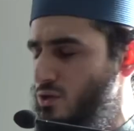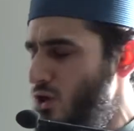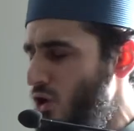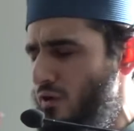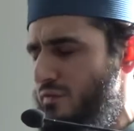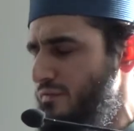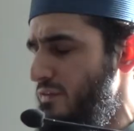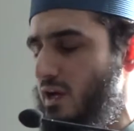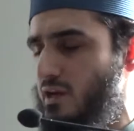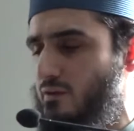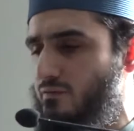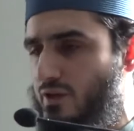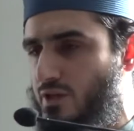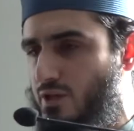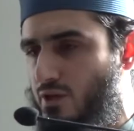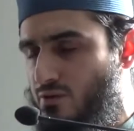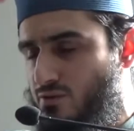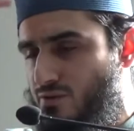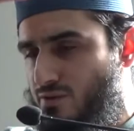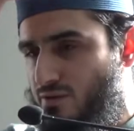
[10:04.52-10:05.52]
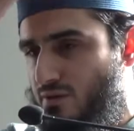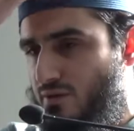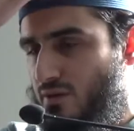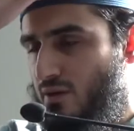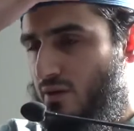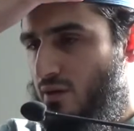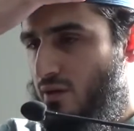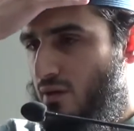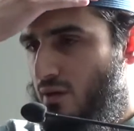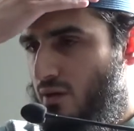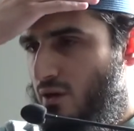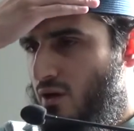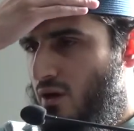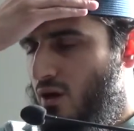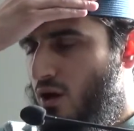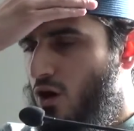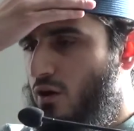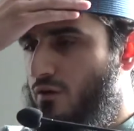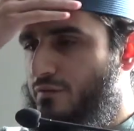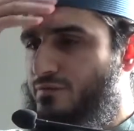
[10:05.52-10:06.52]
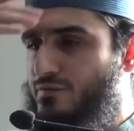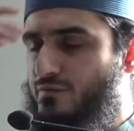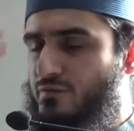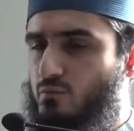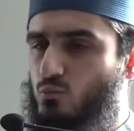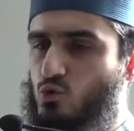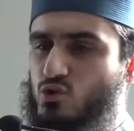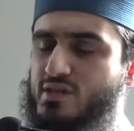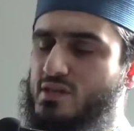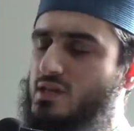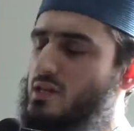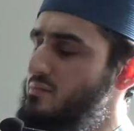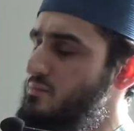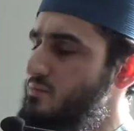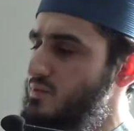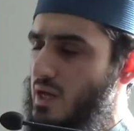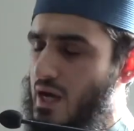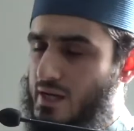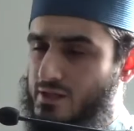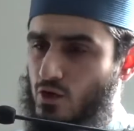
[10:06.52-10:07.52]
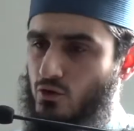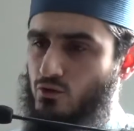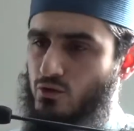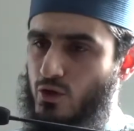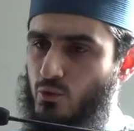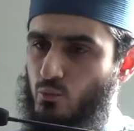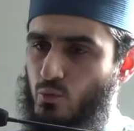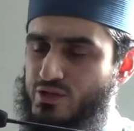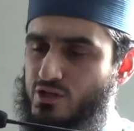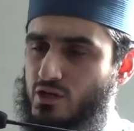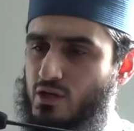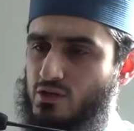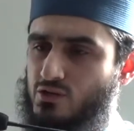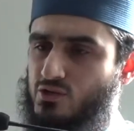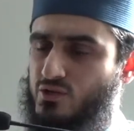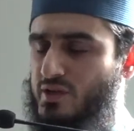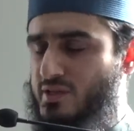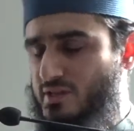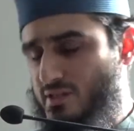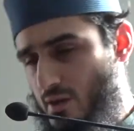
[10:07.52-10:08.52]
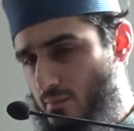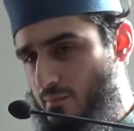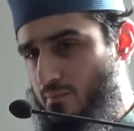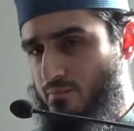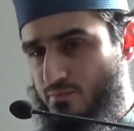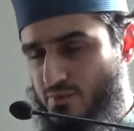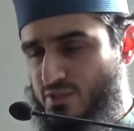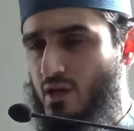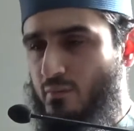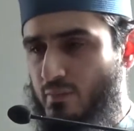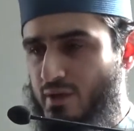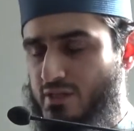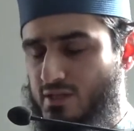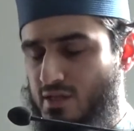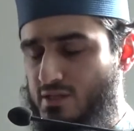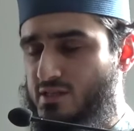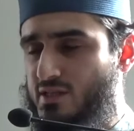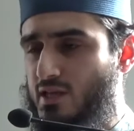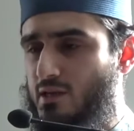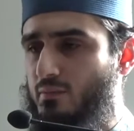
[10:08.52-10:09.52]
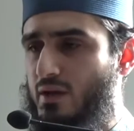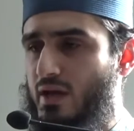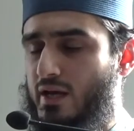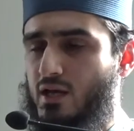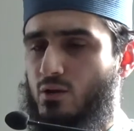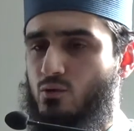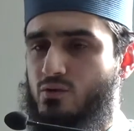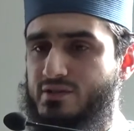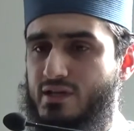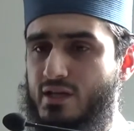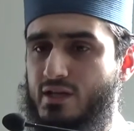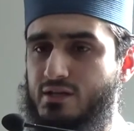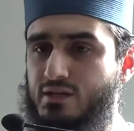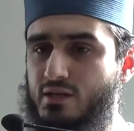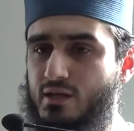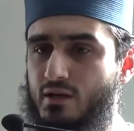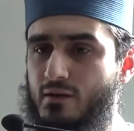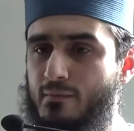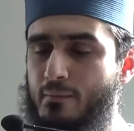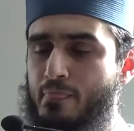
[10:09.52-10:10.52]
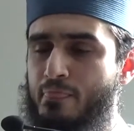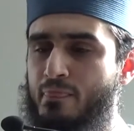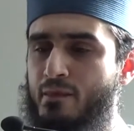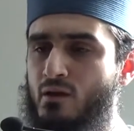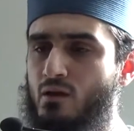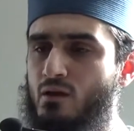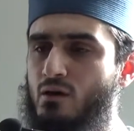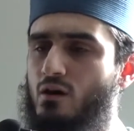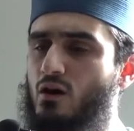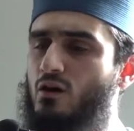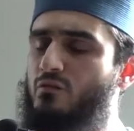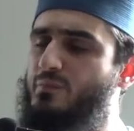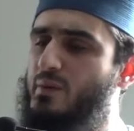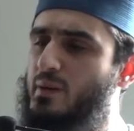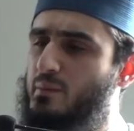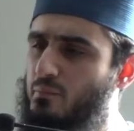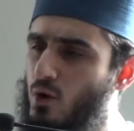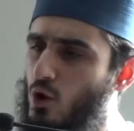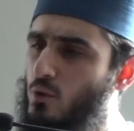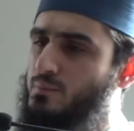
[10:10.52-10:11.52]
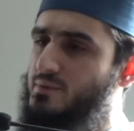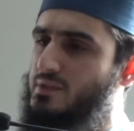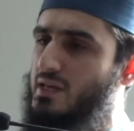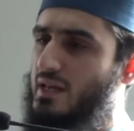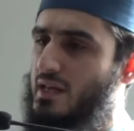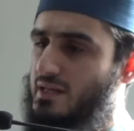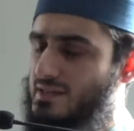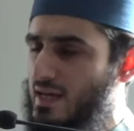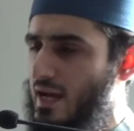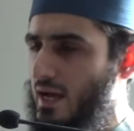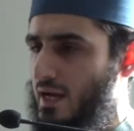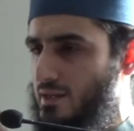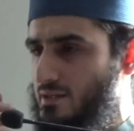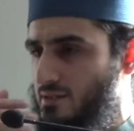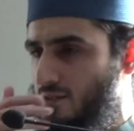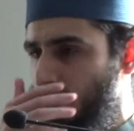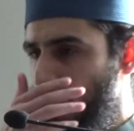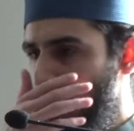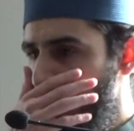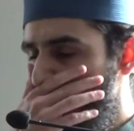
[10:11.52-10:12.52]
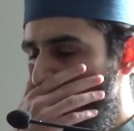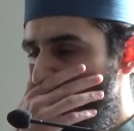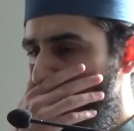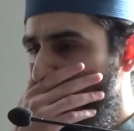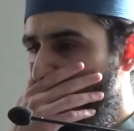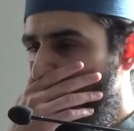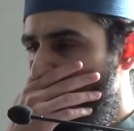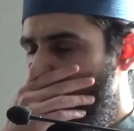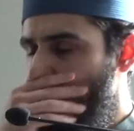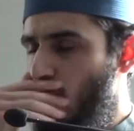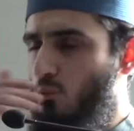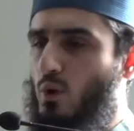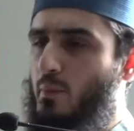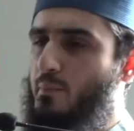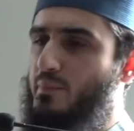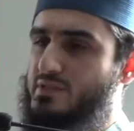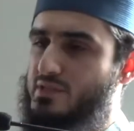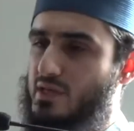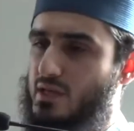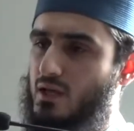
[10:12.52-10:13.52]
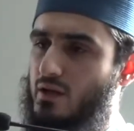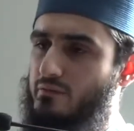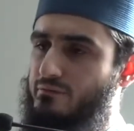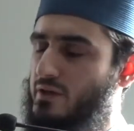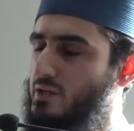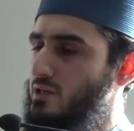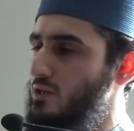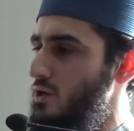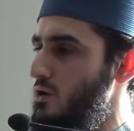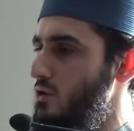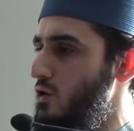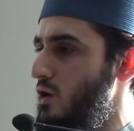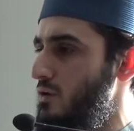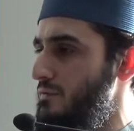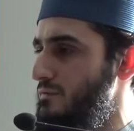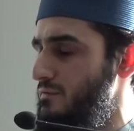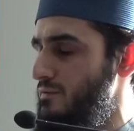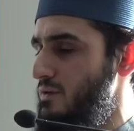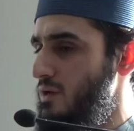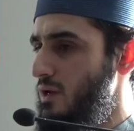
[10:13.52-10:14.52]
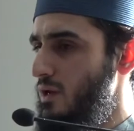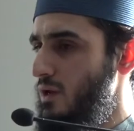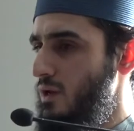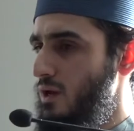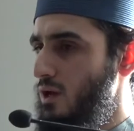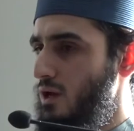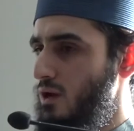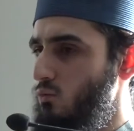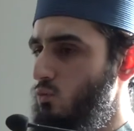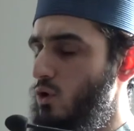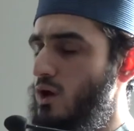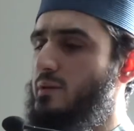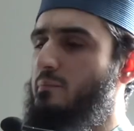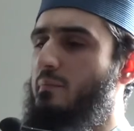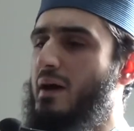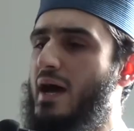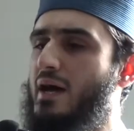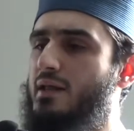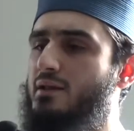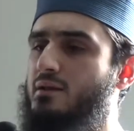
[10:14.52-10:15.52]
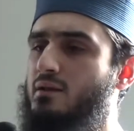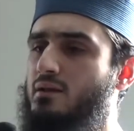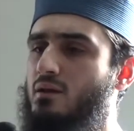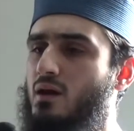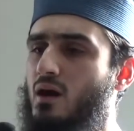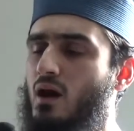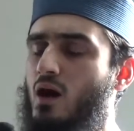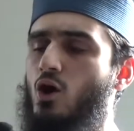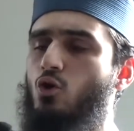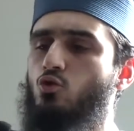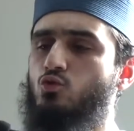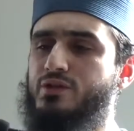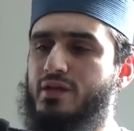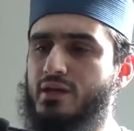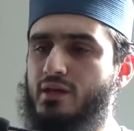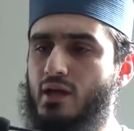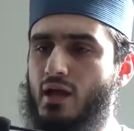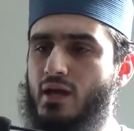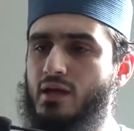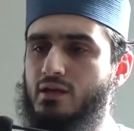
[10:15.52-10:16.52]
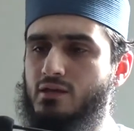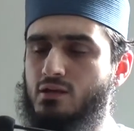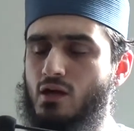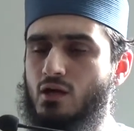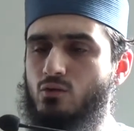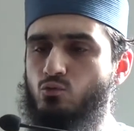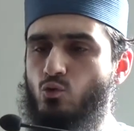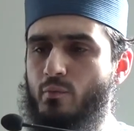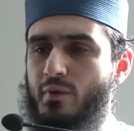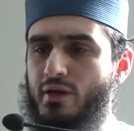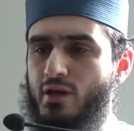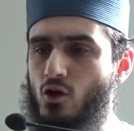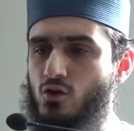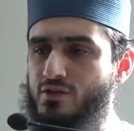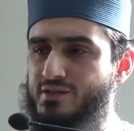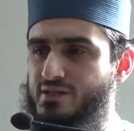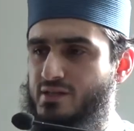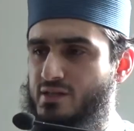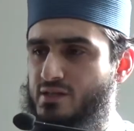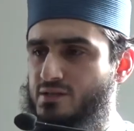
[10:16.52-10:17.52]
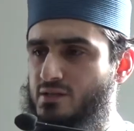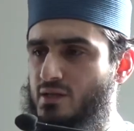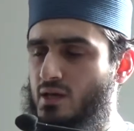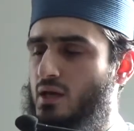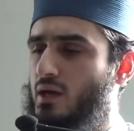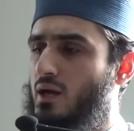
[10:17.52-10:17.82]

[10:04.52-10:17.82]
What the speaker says: horrifying videos of Muslims, I don't know in which country, some it did seem like it was in India, of being mobbed and attacked. And one particular video of one man holding a young woman hostage